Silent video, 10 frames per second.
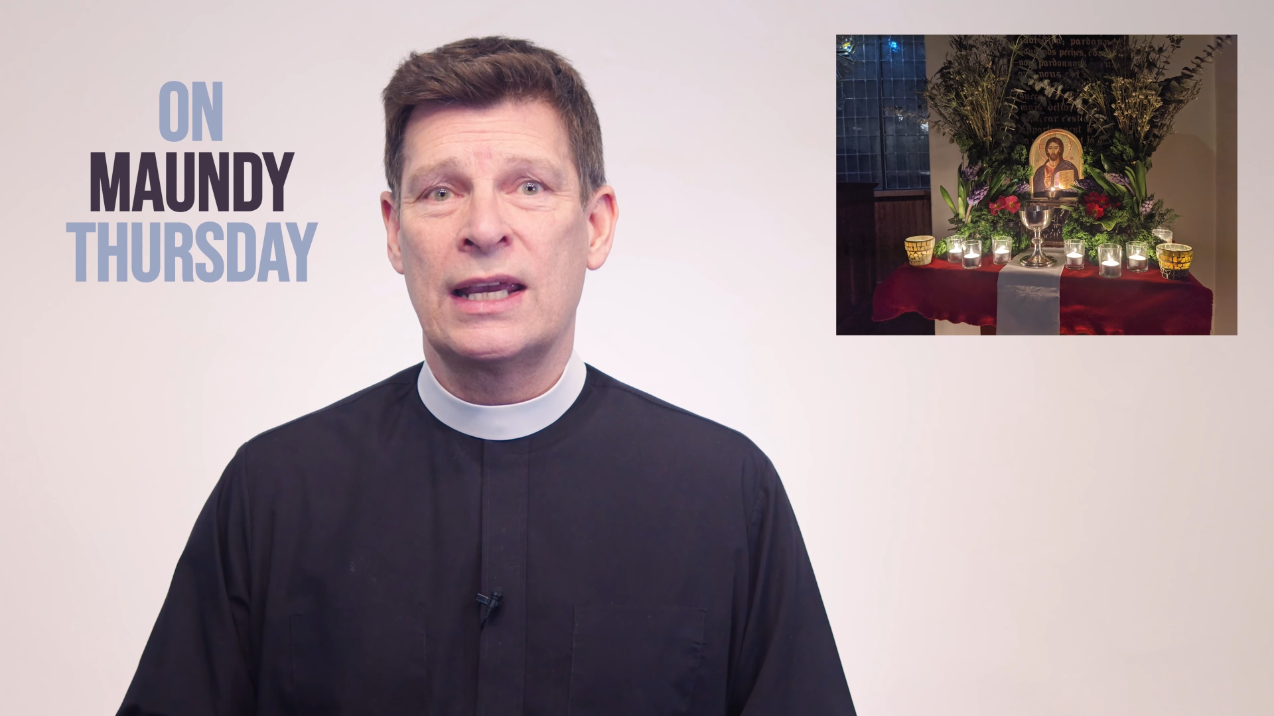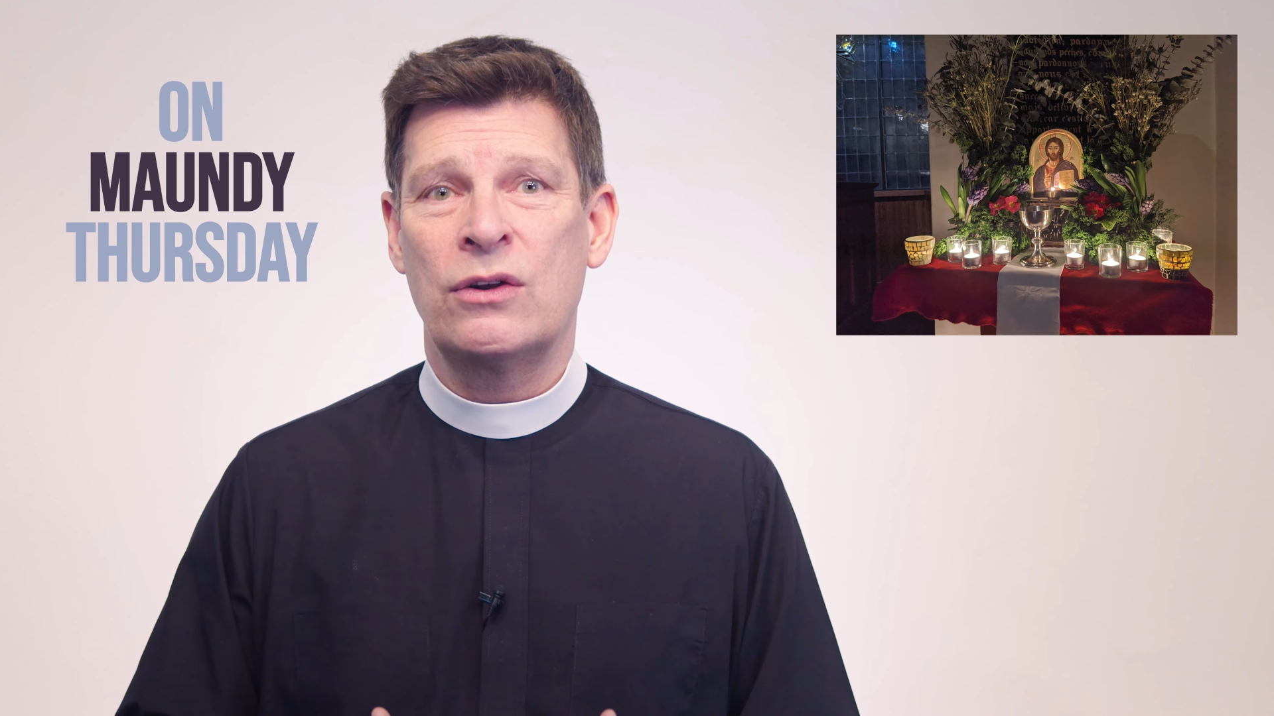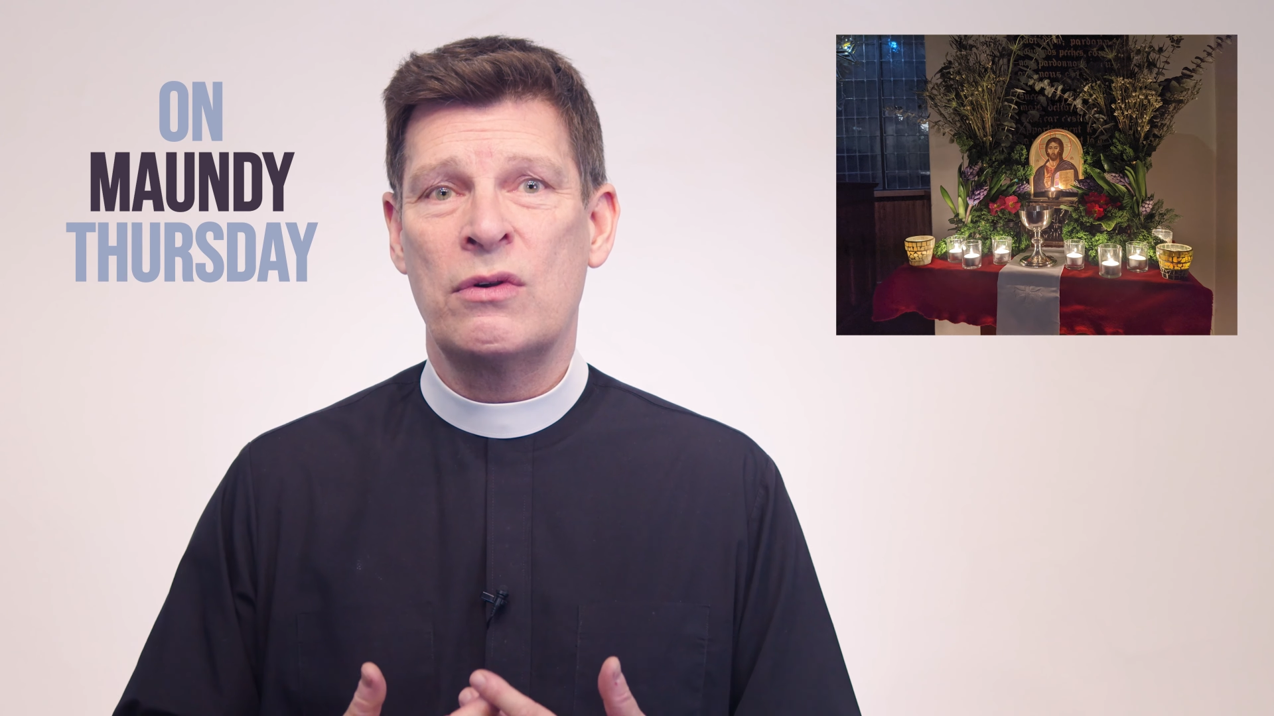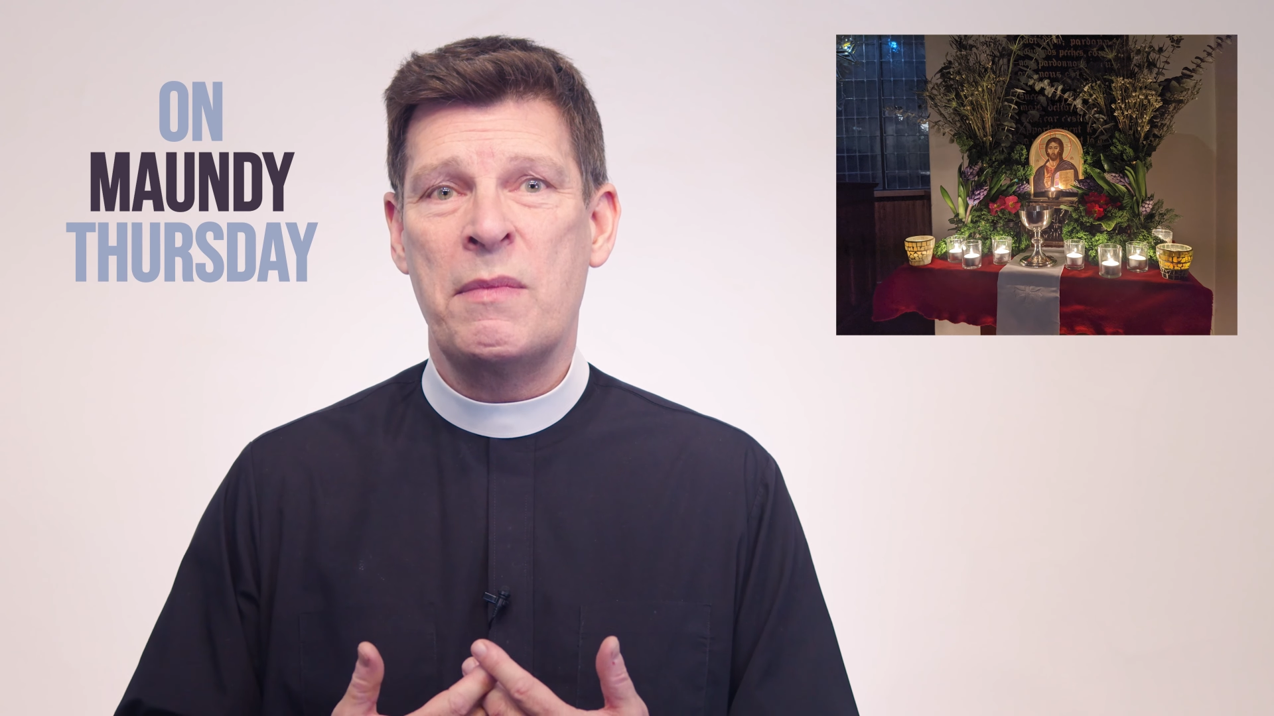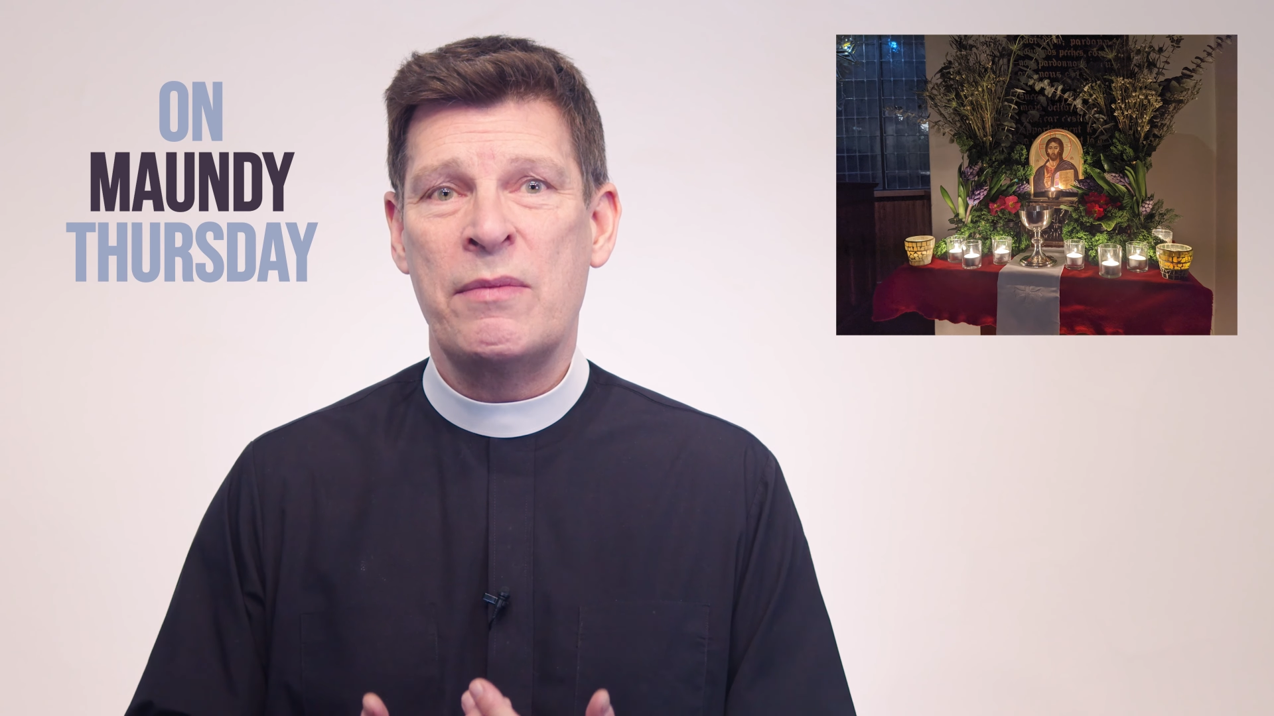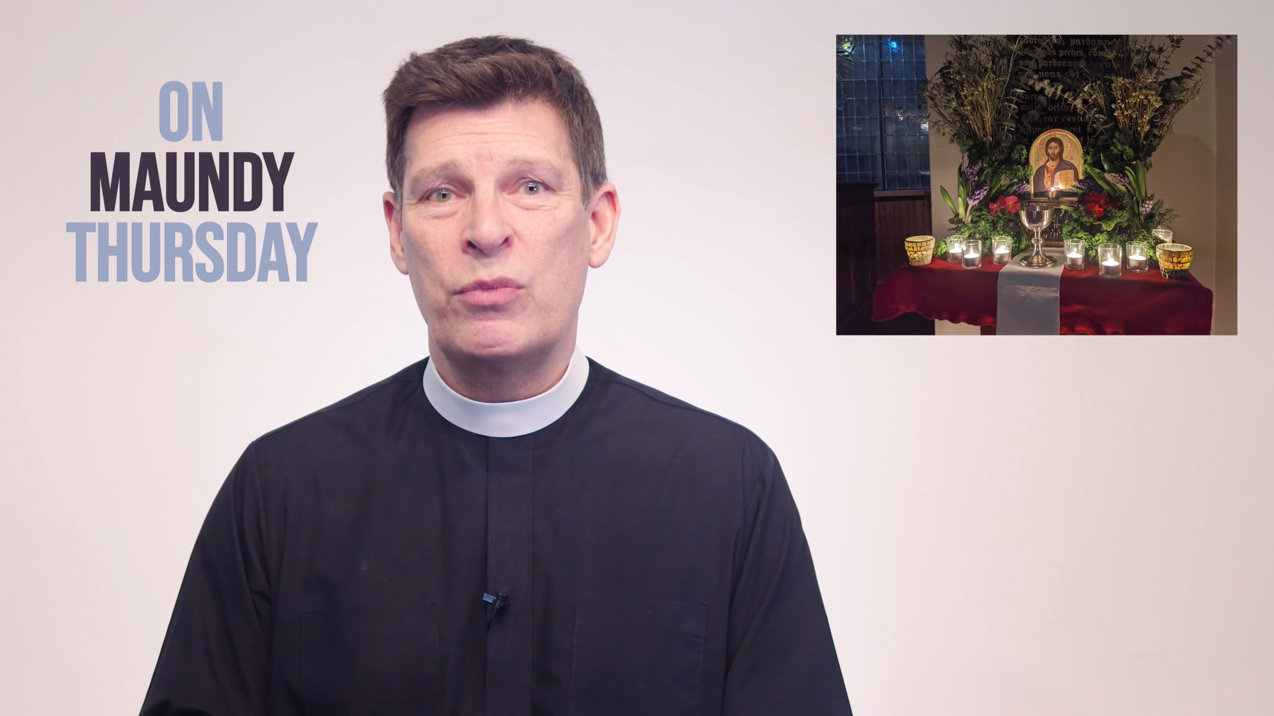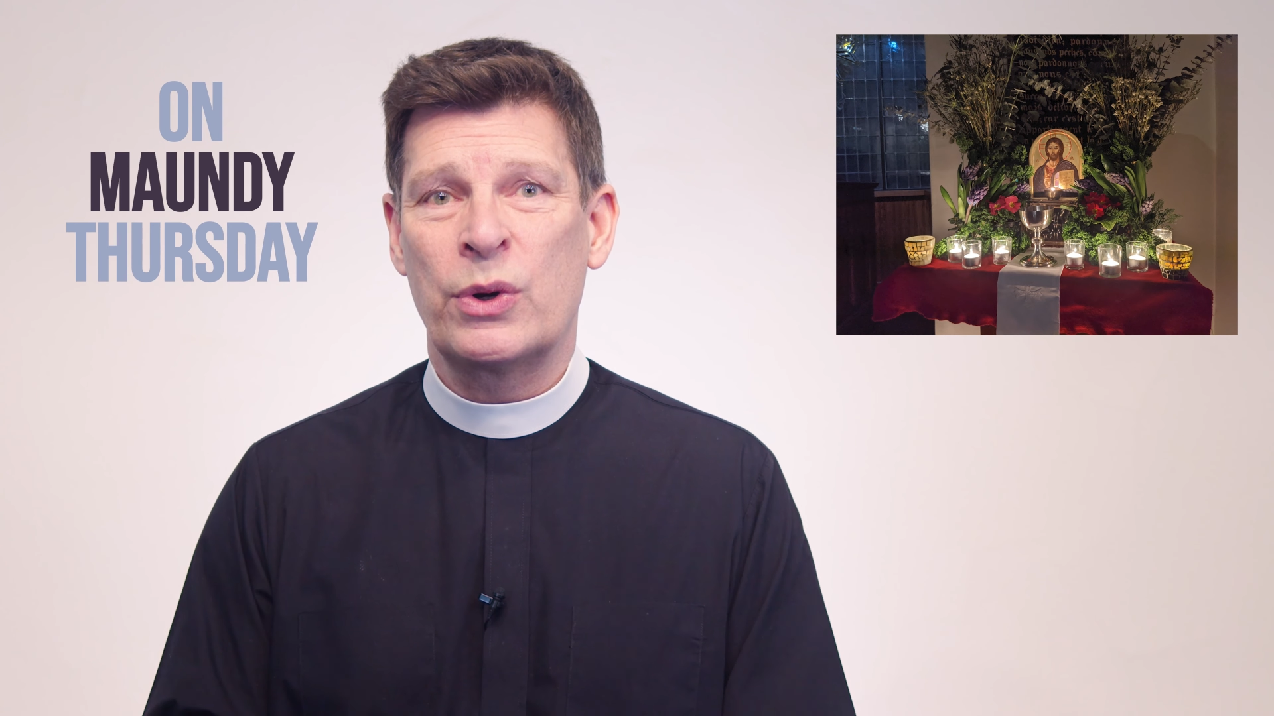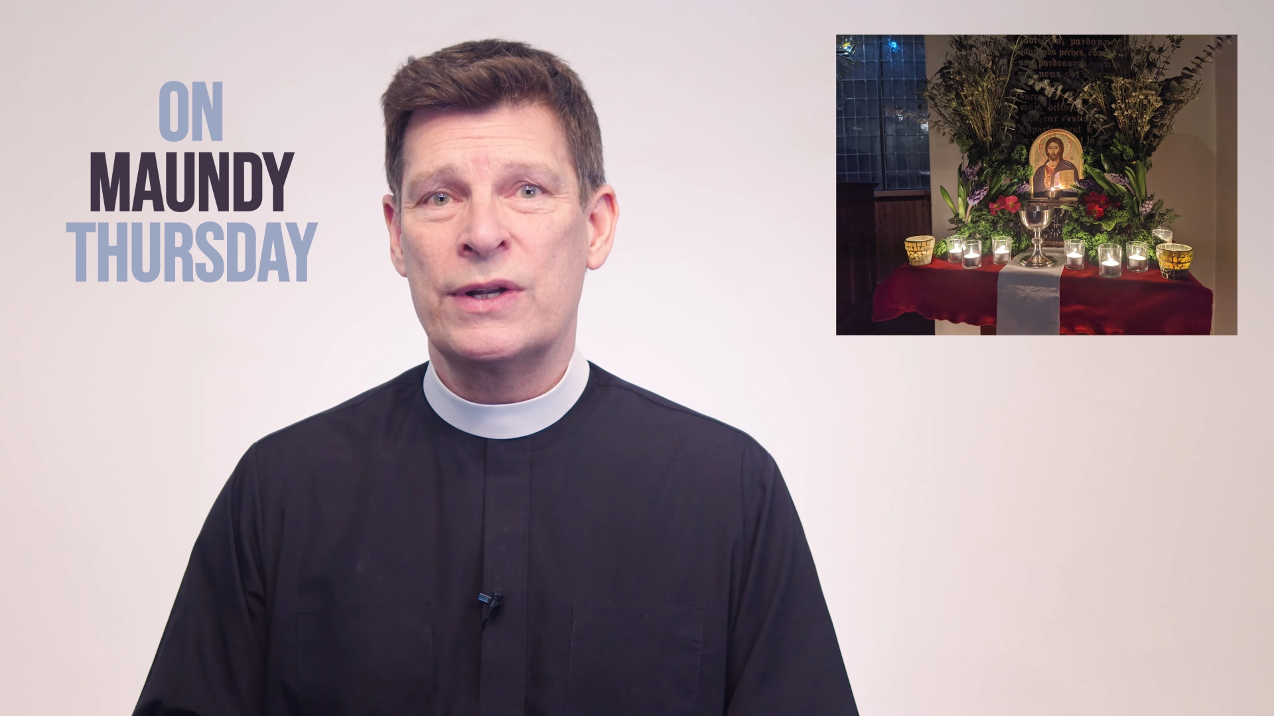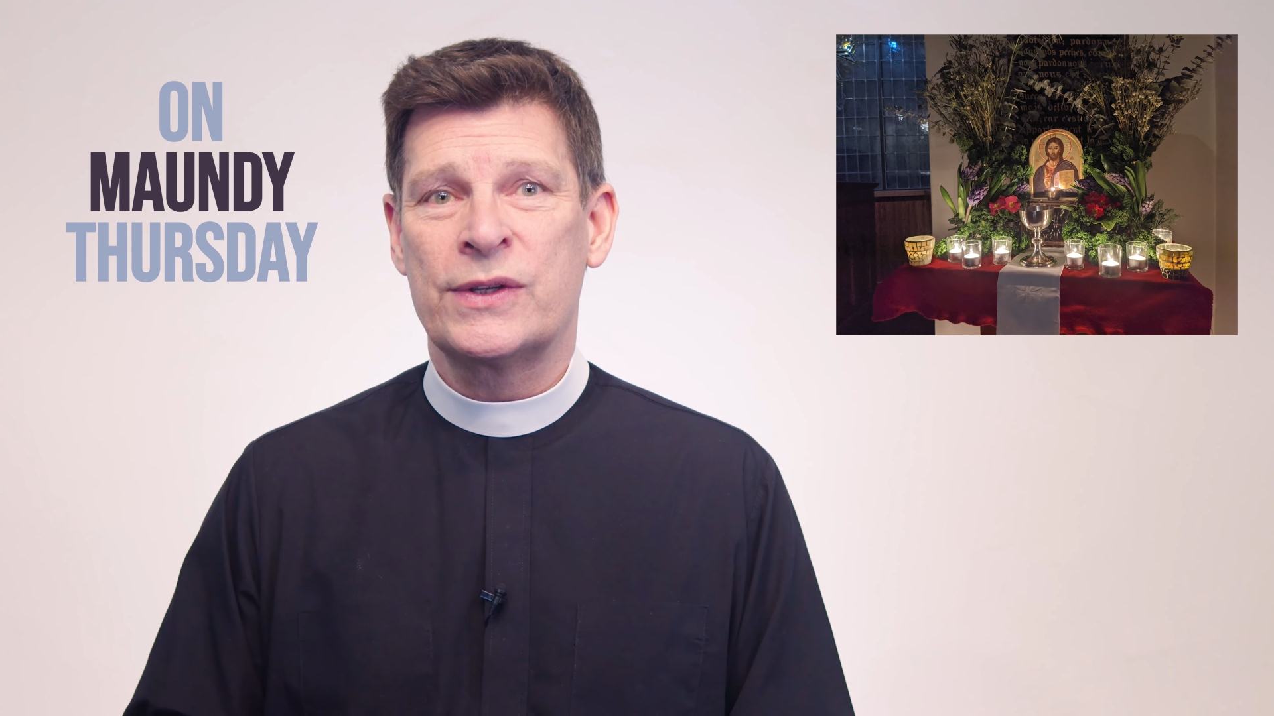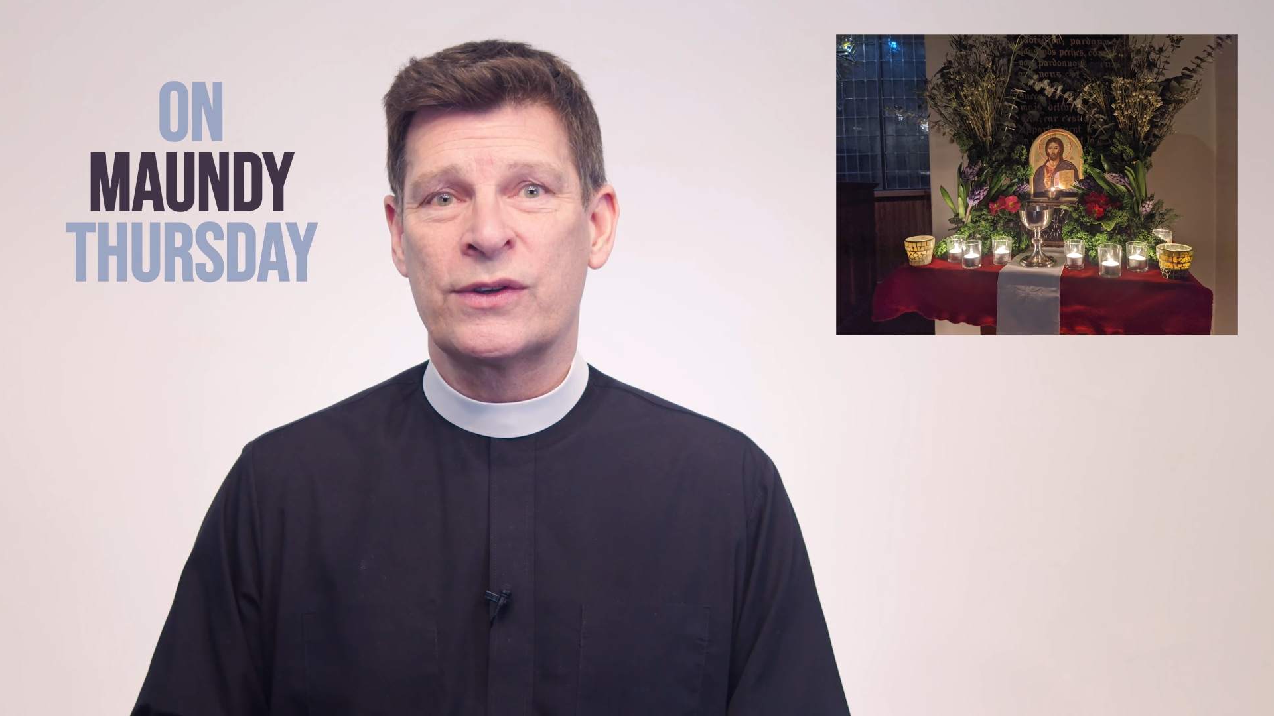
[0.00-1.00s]
in
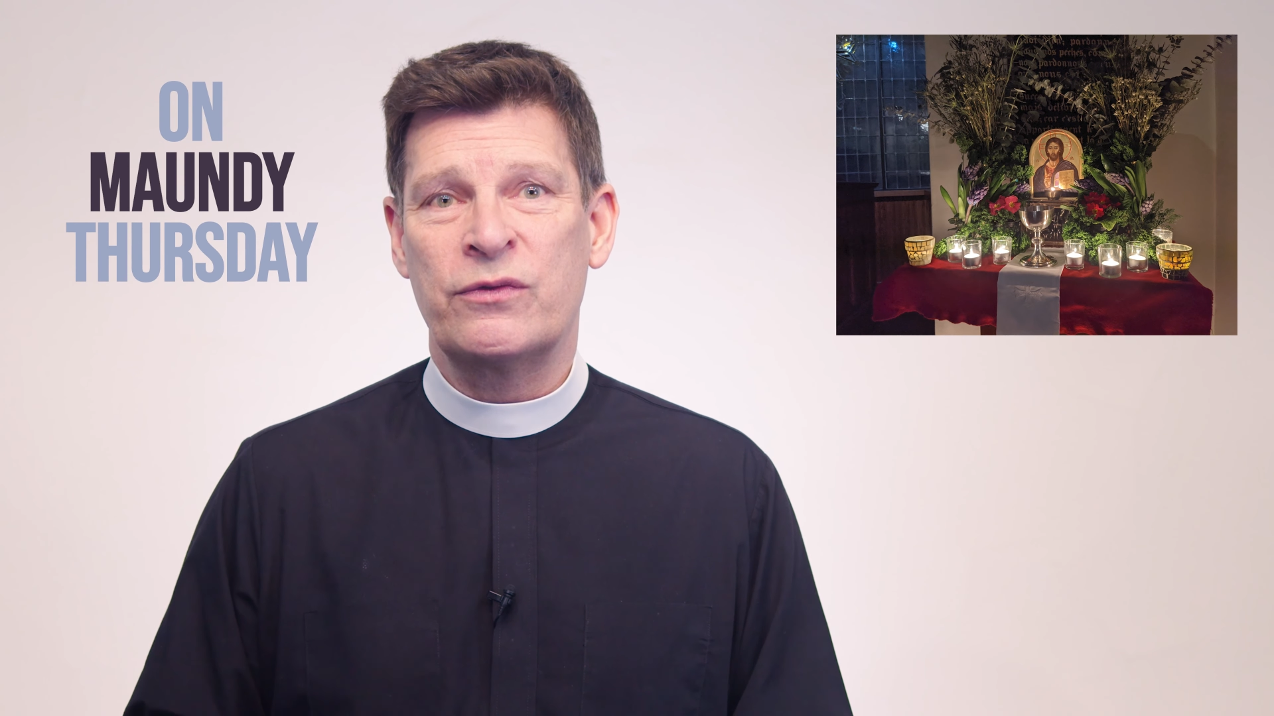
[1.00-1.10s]
remembrance